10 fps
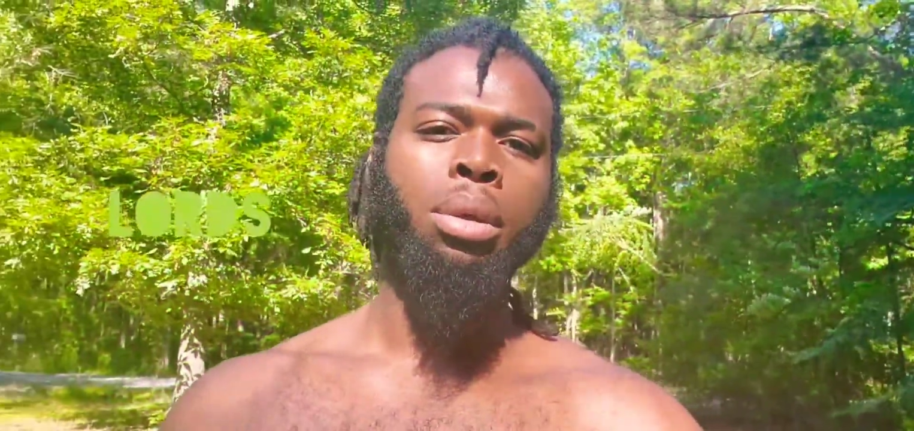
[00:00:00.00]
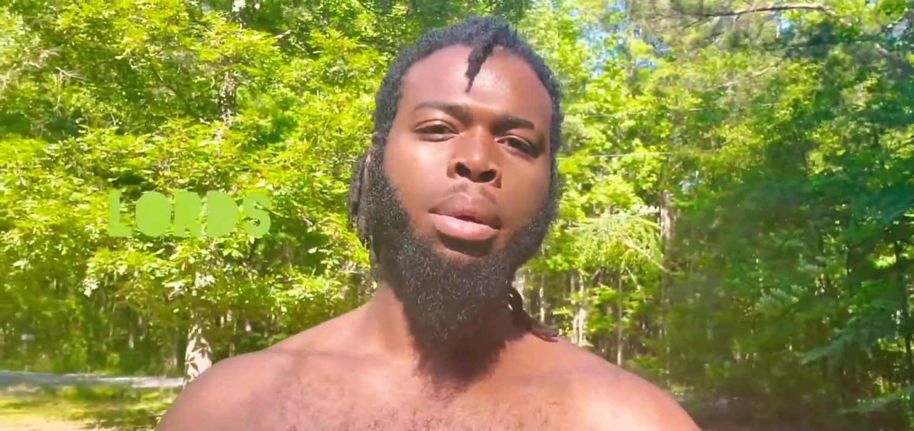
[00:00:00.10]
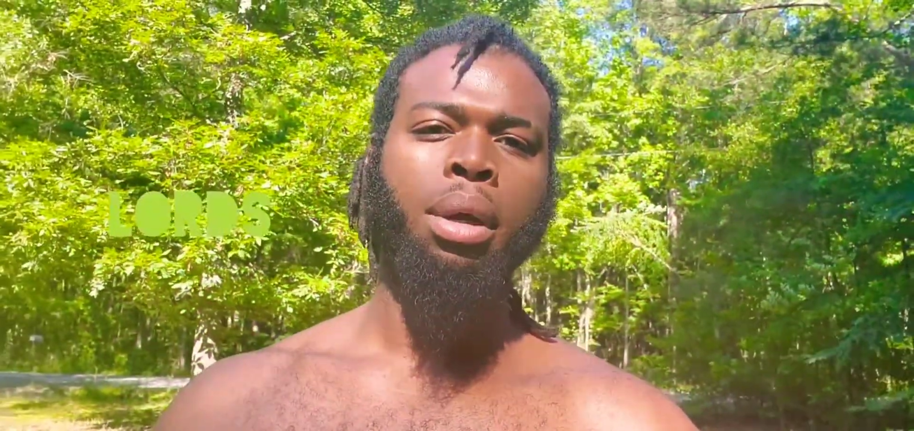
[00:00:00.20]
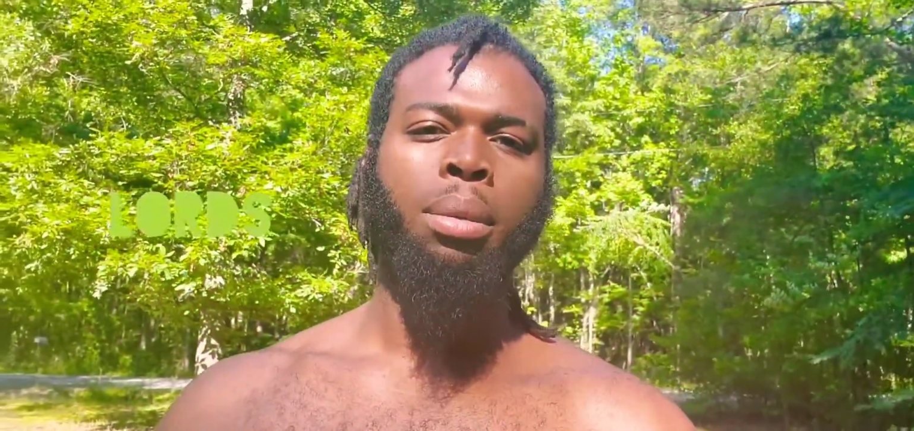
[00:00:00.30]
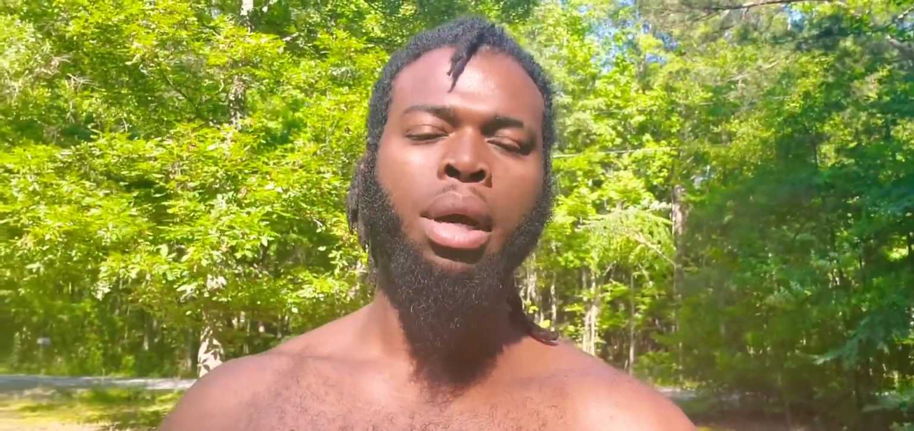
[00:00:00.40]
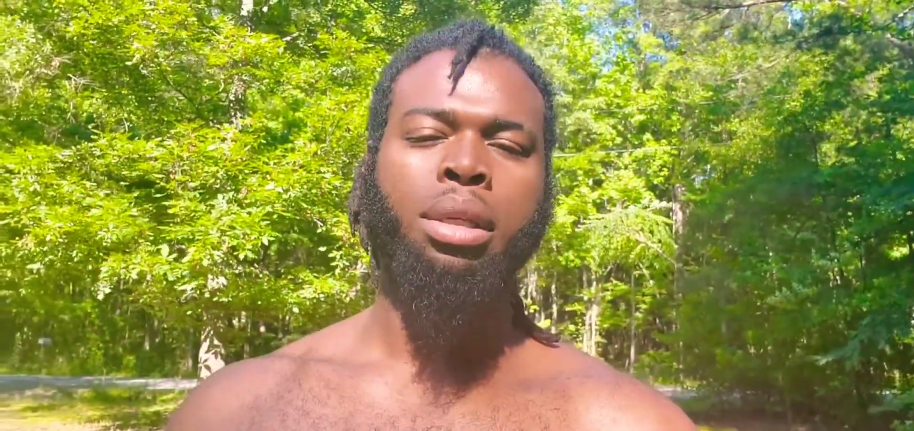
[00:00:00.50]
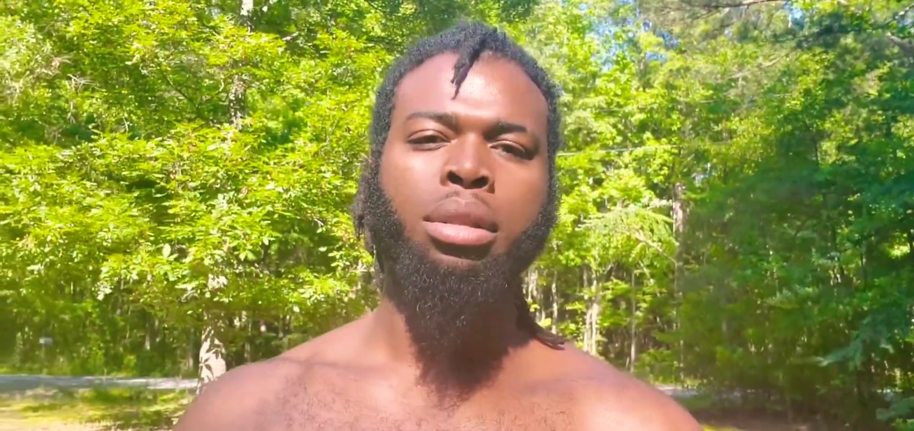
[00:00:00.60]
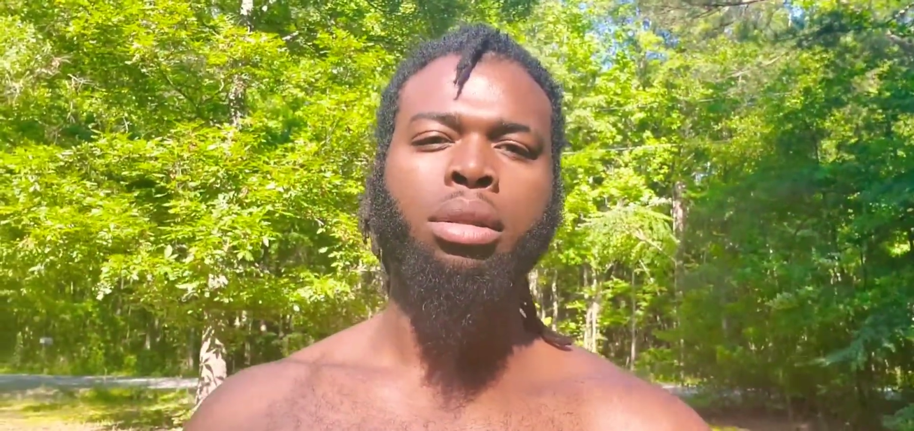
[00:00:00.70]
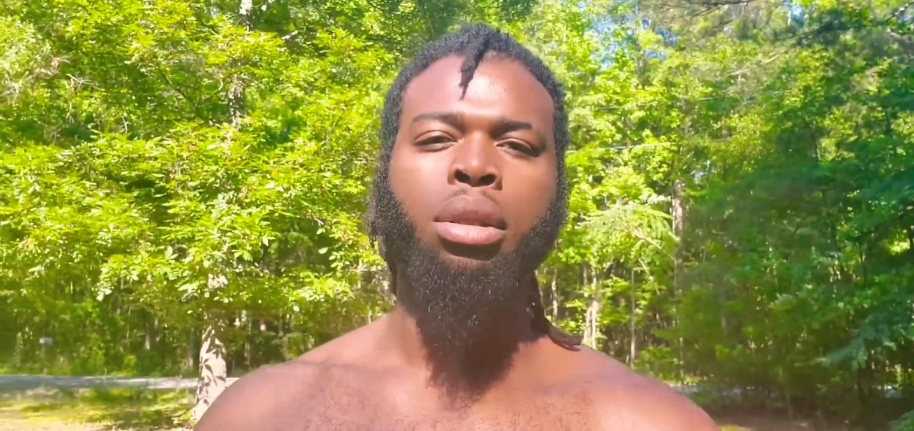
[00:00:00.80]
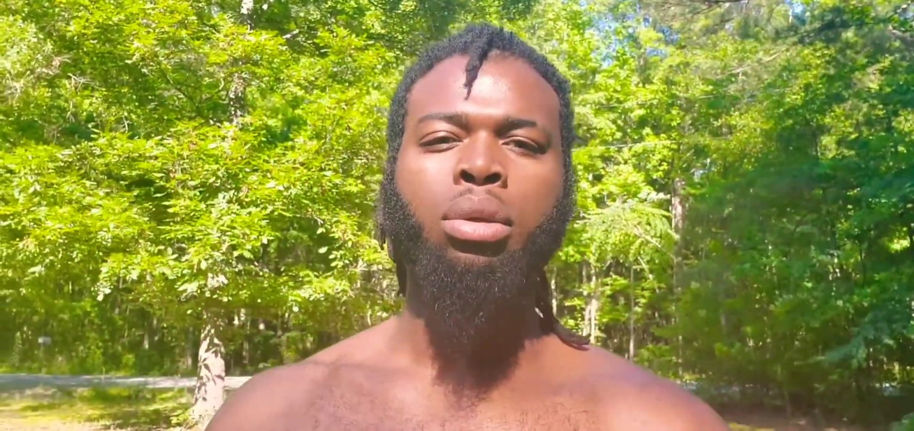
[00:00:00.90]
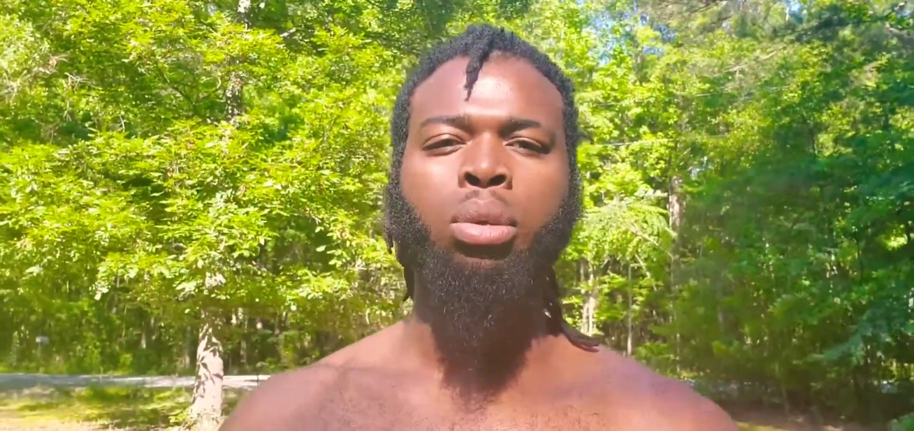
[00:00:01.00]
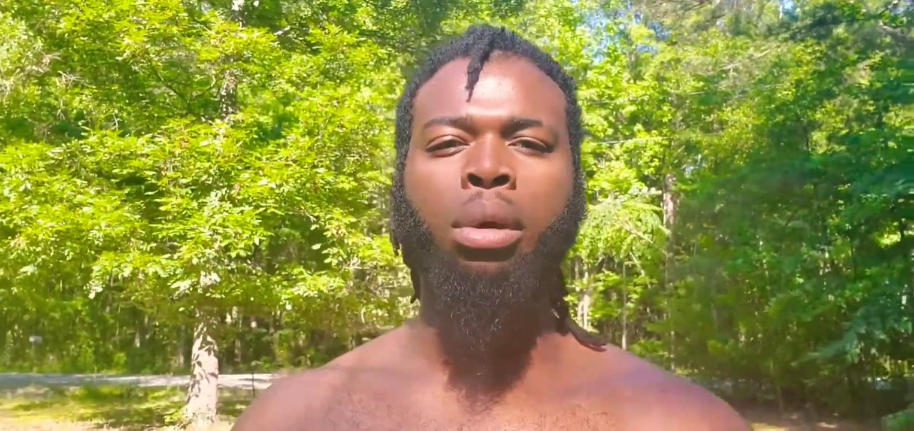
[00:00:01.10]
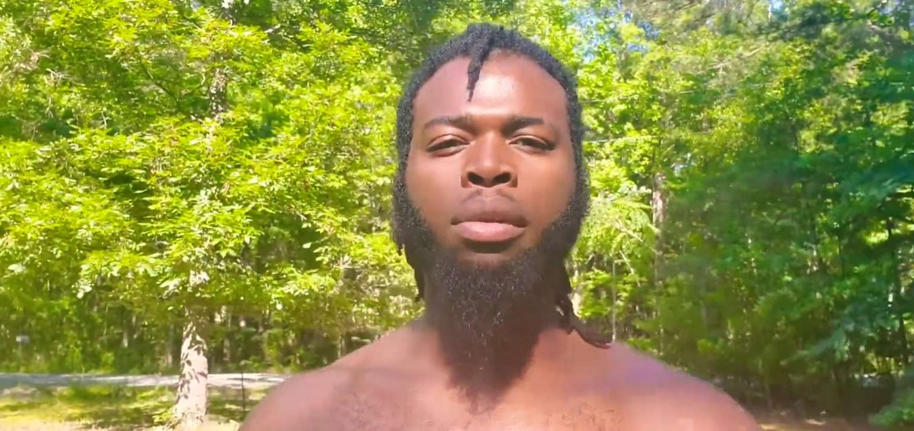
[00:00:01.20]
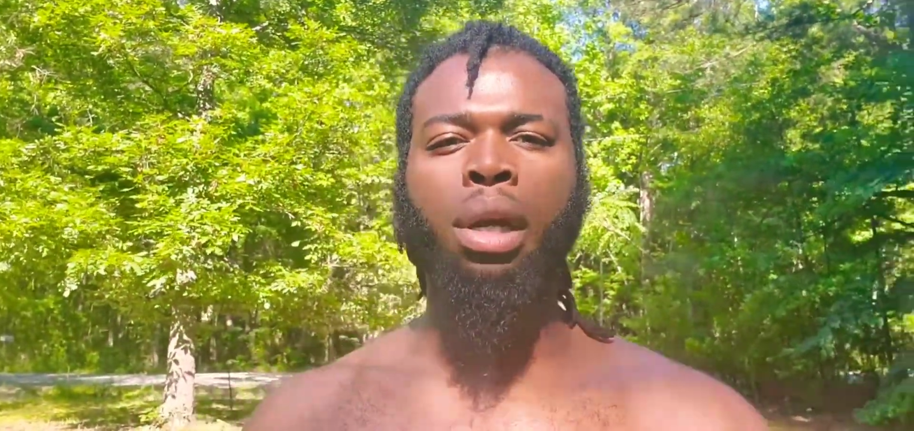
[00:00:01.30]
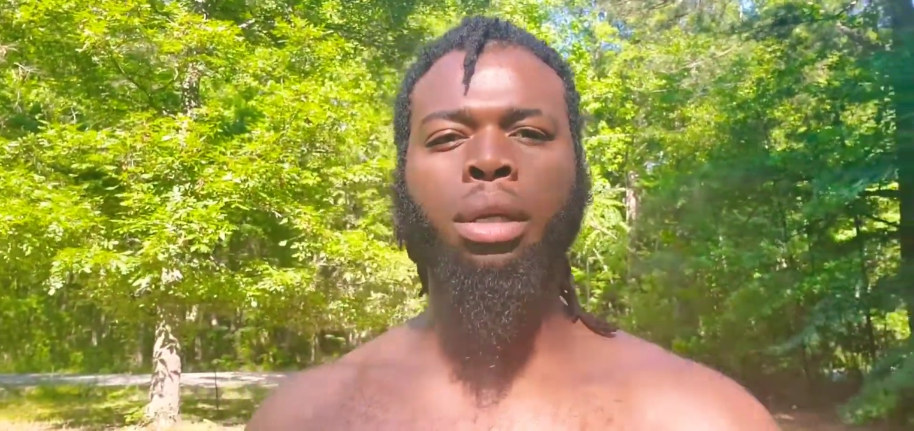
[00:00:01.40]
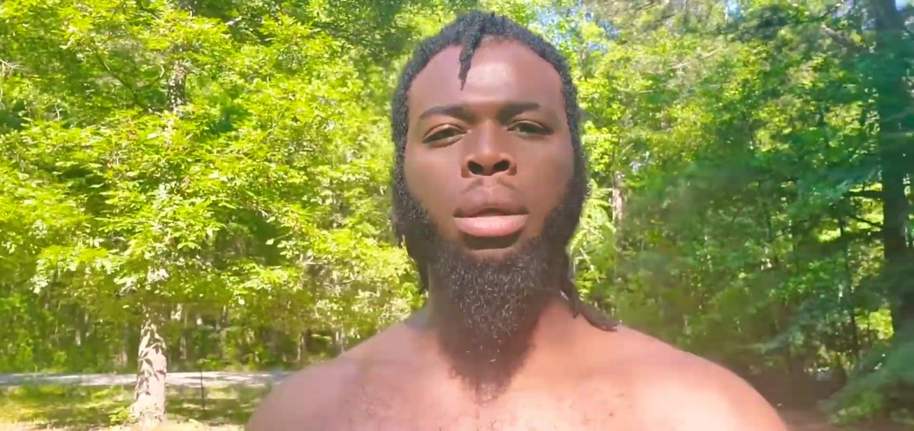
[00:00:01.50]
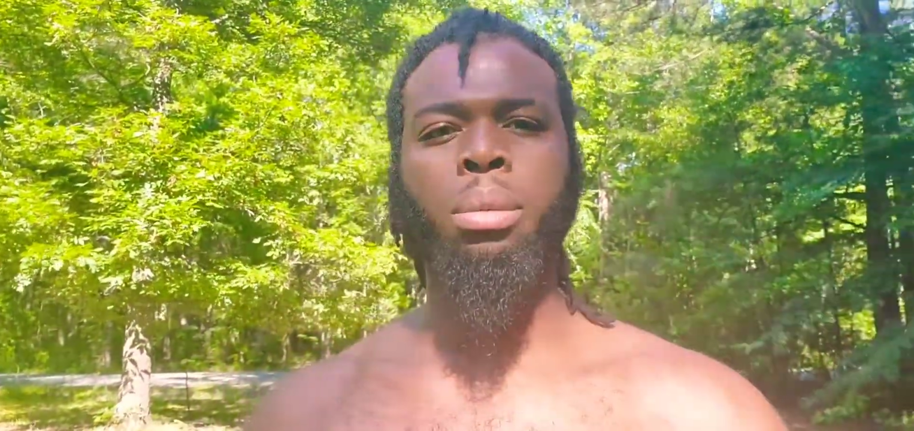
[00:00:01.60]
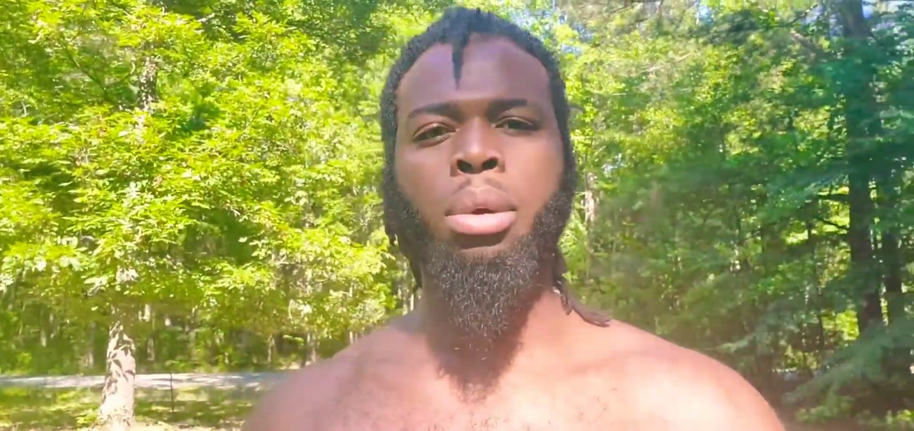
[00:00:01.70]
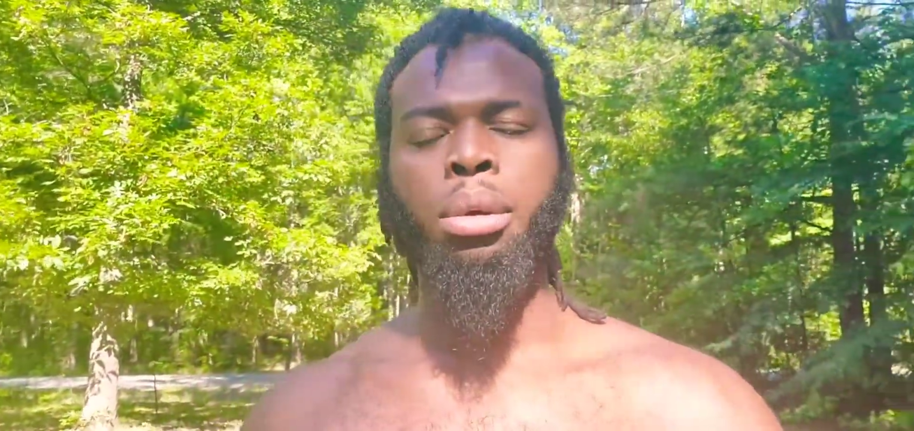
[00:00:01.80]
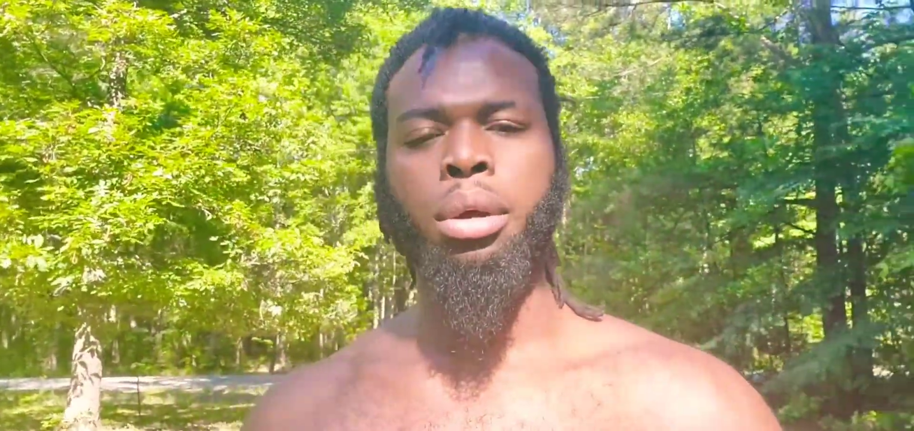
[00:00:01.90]
and grand rising to those who have not yet
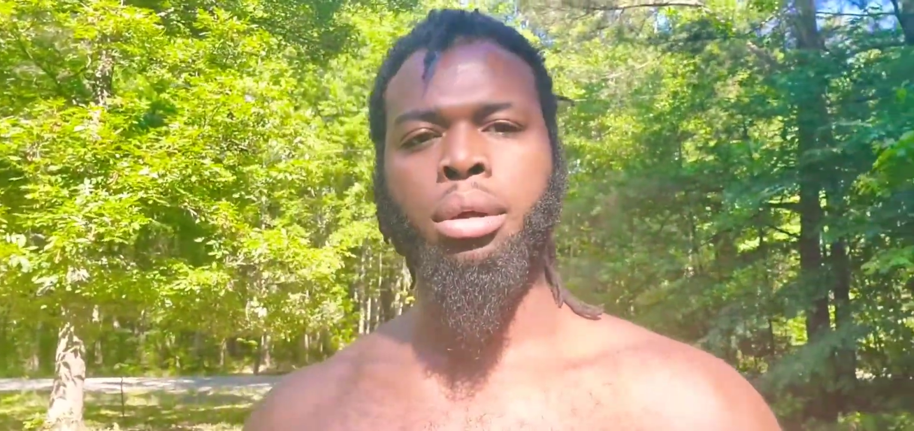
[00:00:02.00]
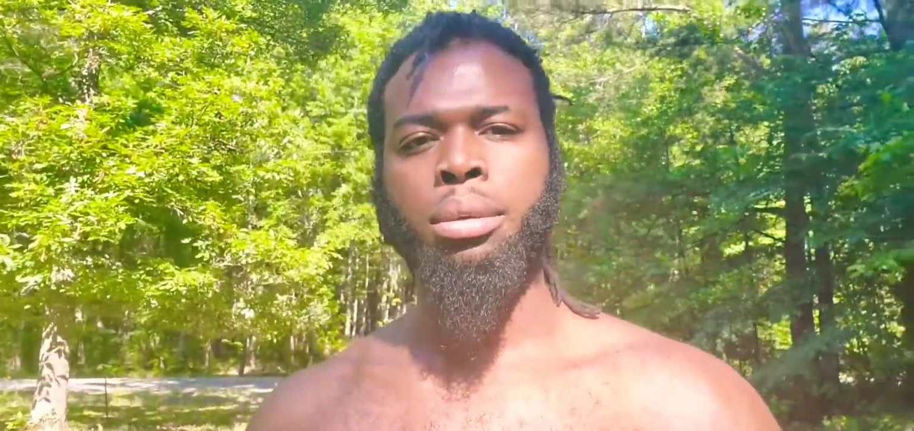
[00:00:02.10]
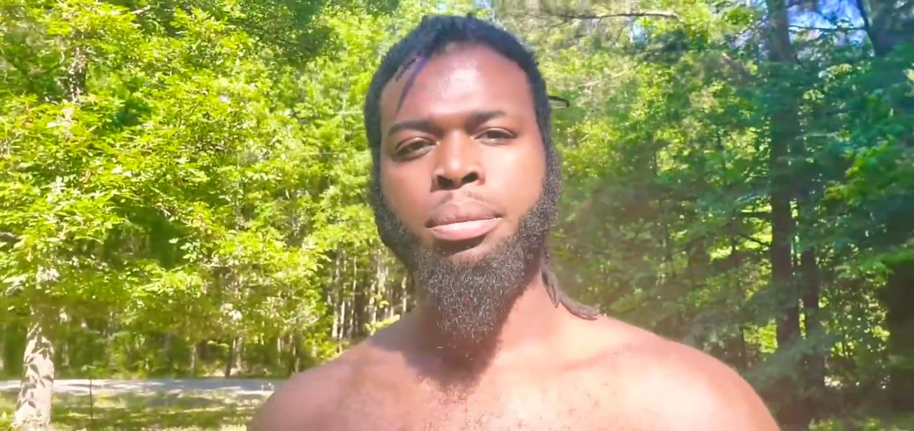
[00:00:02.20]
awoken